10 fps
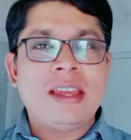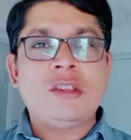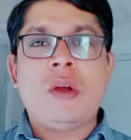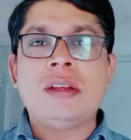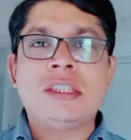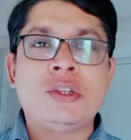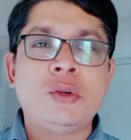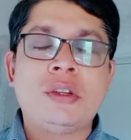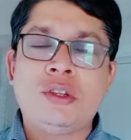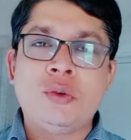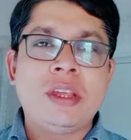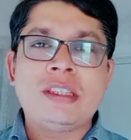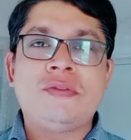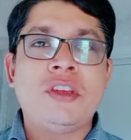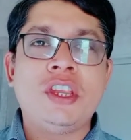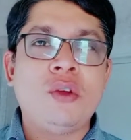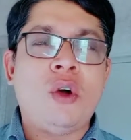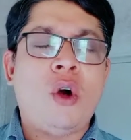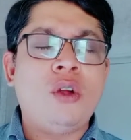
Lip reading: that you understood today's video